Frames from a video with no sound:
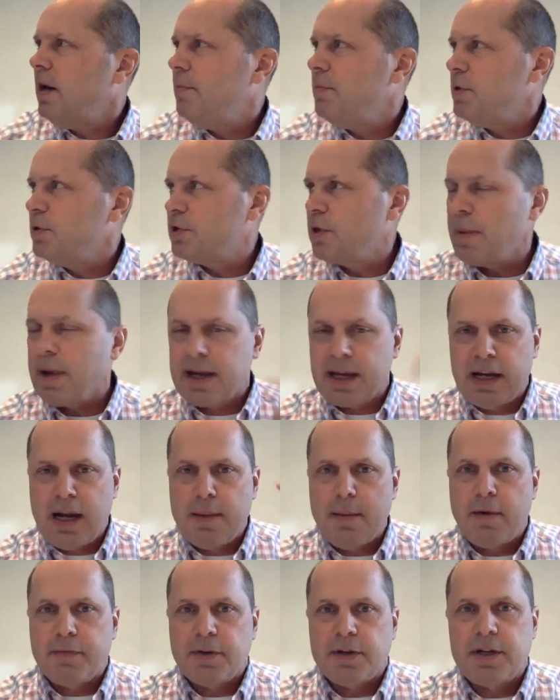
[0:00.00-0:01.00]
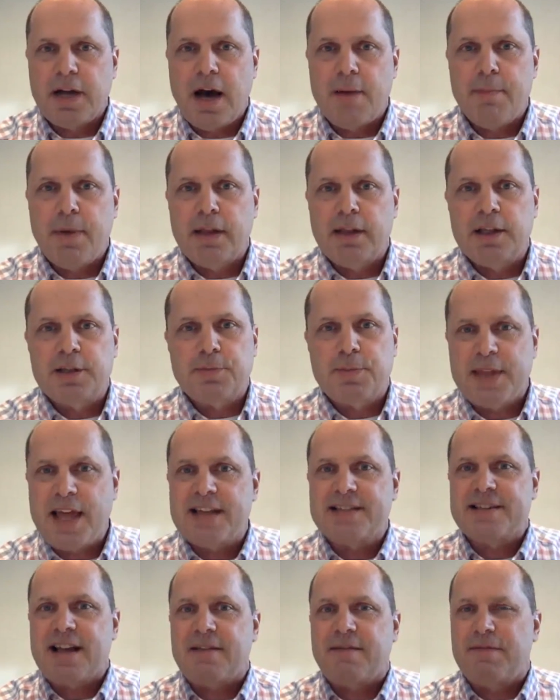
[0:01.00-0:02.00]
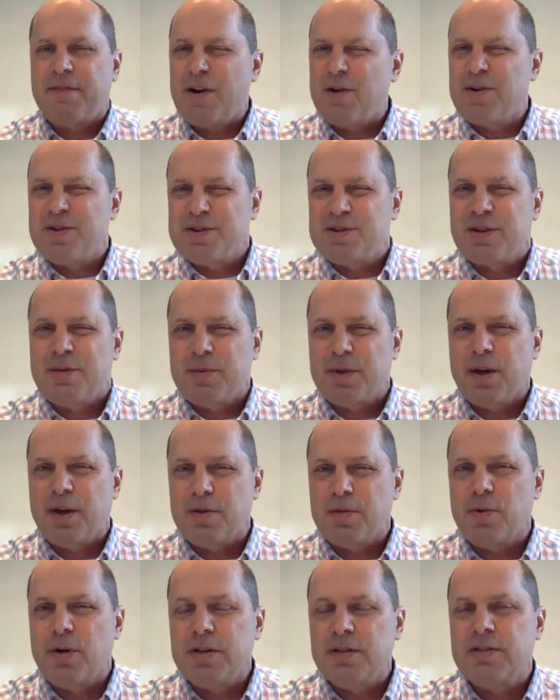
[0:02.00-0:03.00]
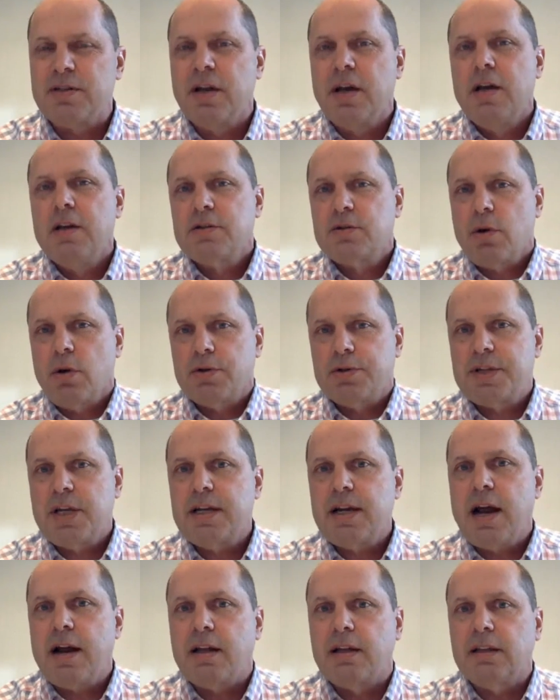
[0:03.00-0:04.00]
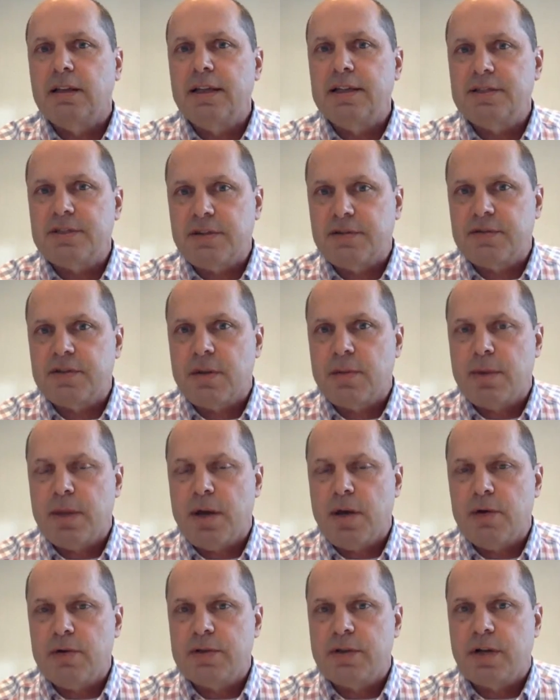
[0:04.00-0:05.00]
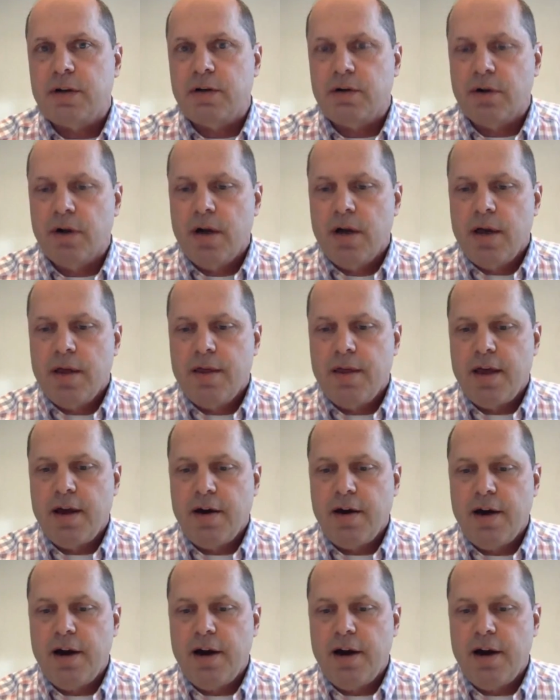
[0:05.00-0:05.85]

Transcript: There's some I can name off the top of my list, but that's not fair to some of the other ones. So I'll send out a list of some of those that are there.